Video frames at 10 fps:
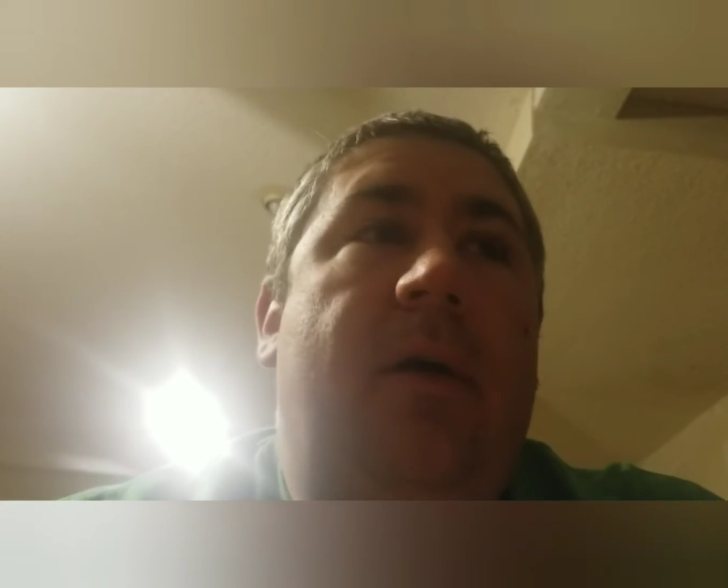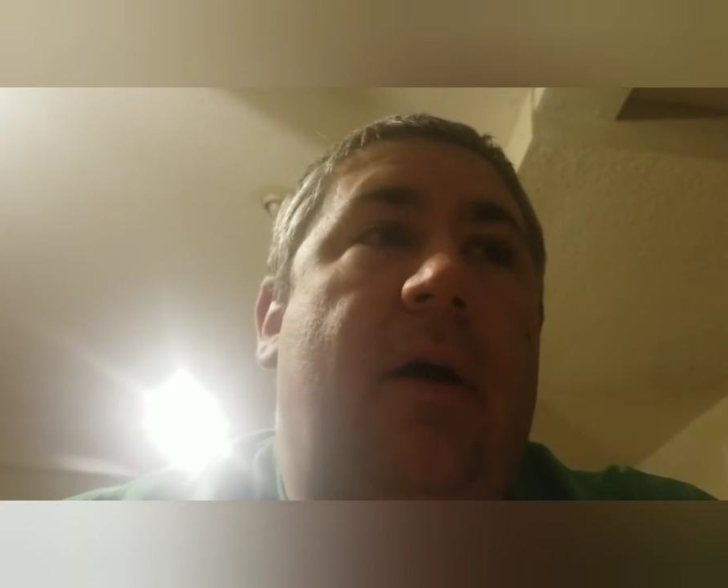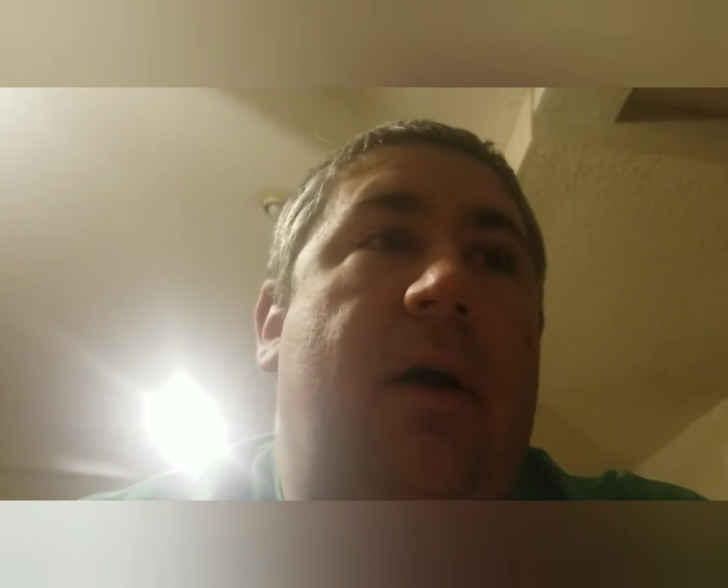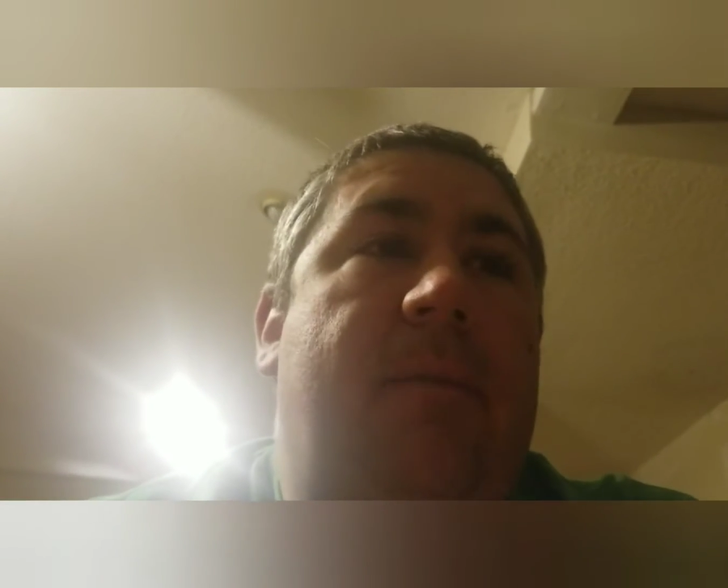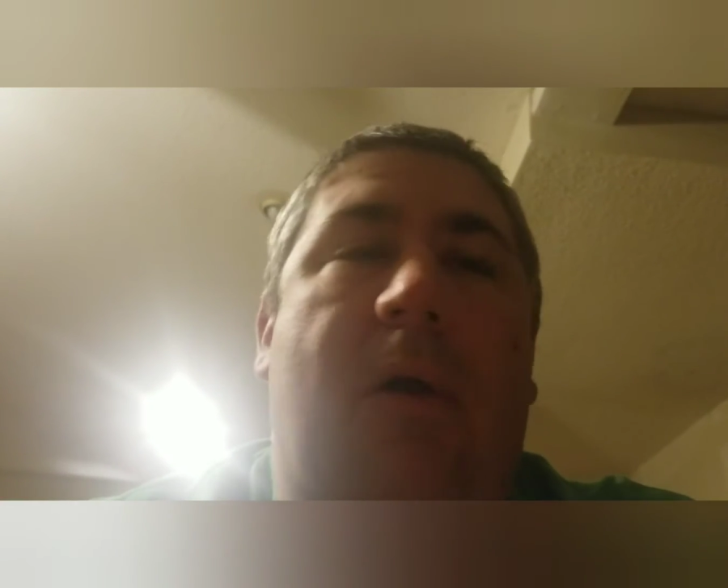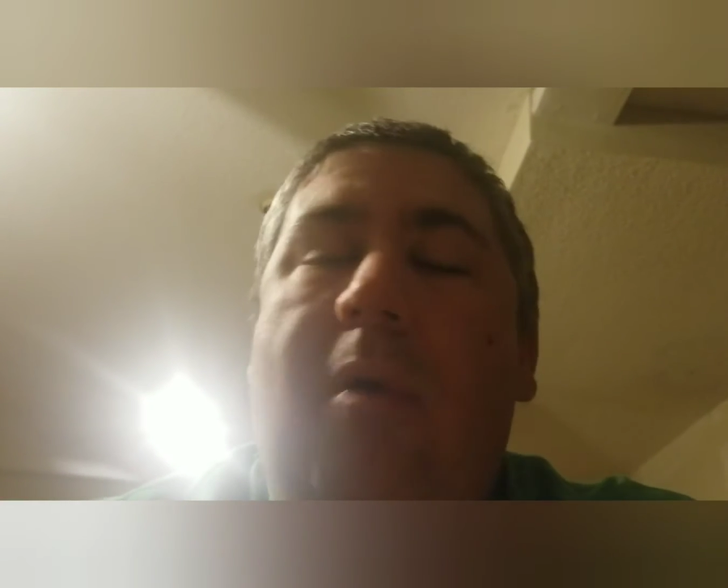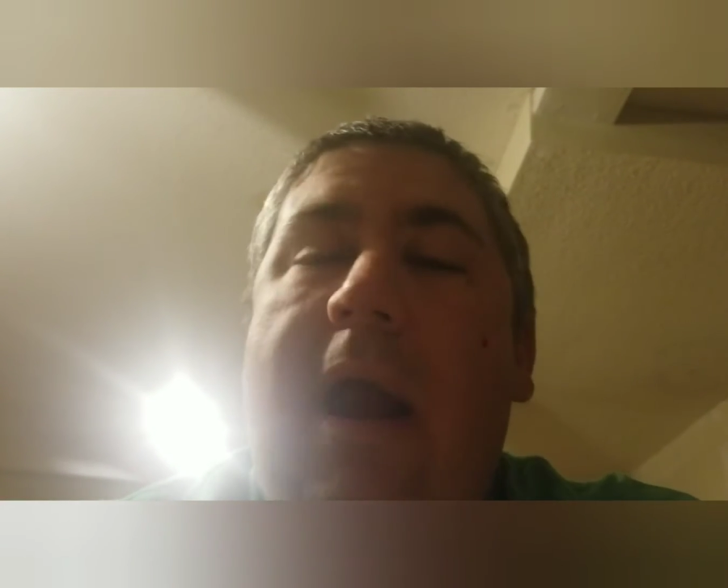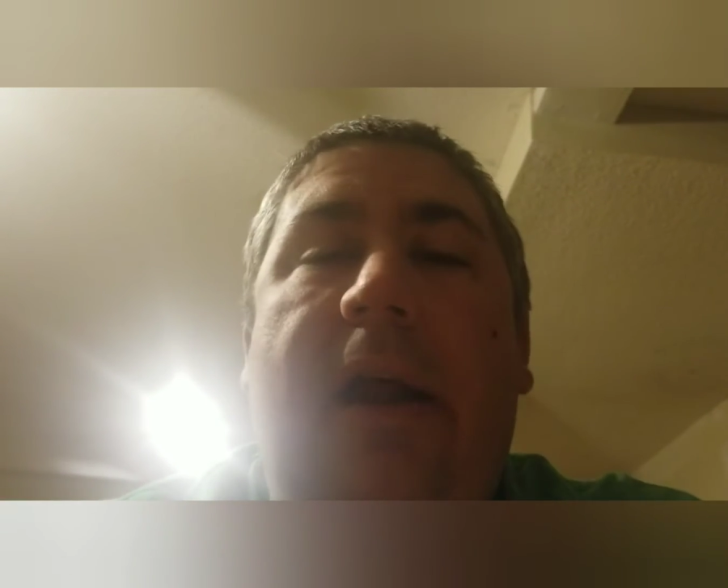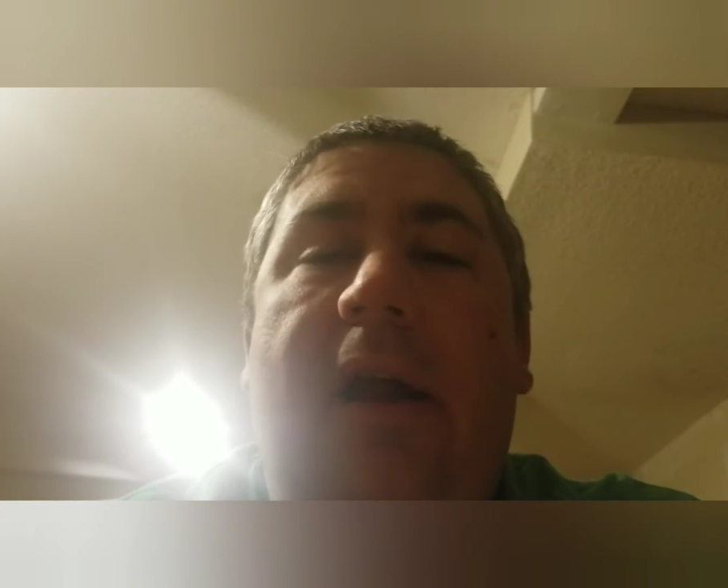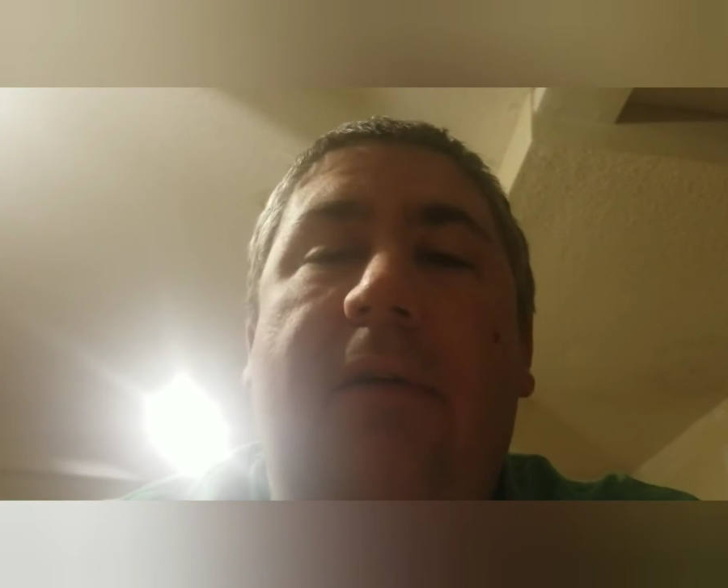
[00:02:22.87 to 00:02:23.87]
I
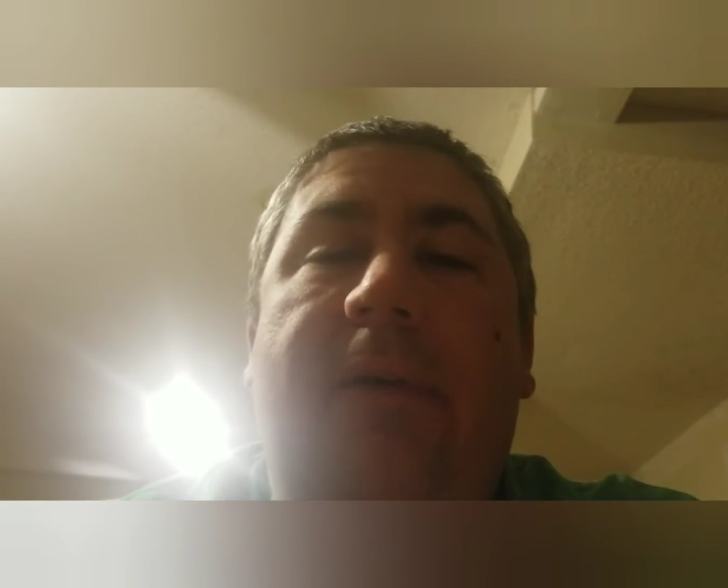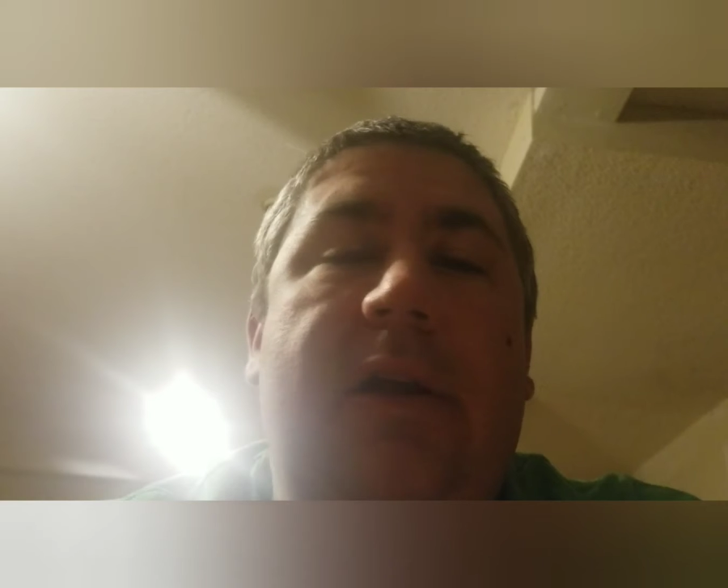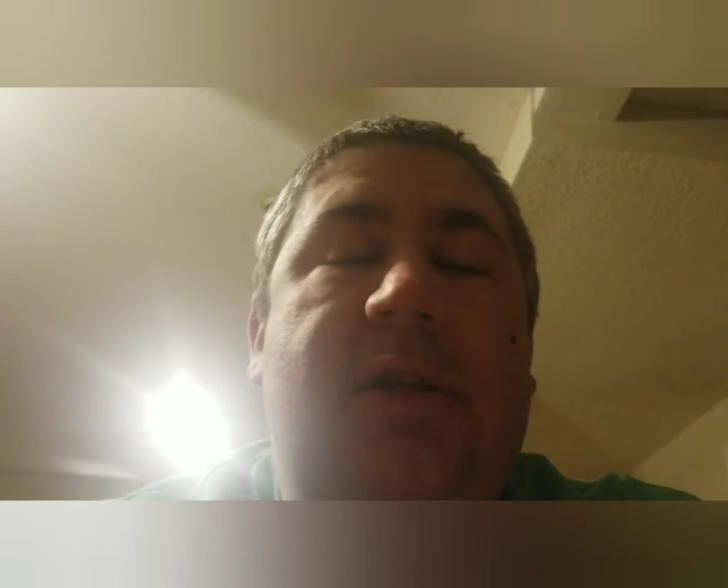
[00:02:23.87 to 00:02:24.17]
ran out of it.